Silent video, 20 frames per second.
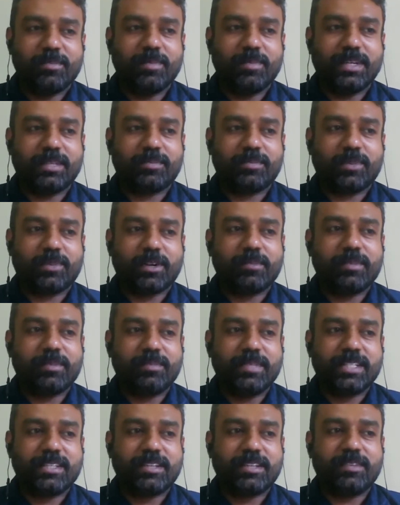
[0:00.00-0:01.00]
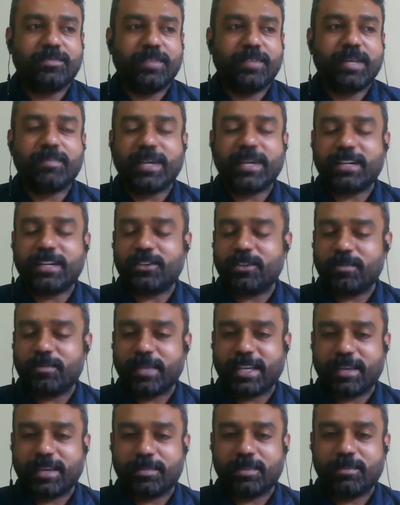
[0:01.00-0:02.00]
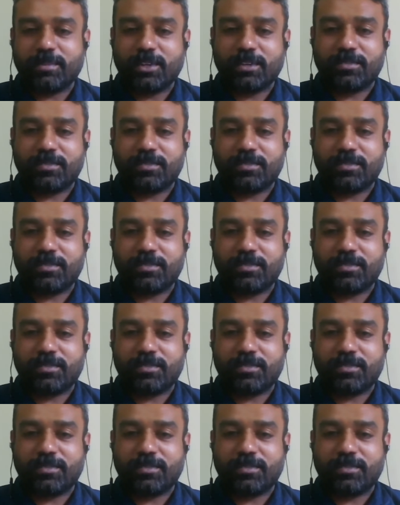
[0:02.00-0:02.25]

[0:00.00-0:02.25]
but the problem is we might not be capable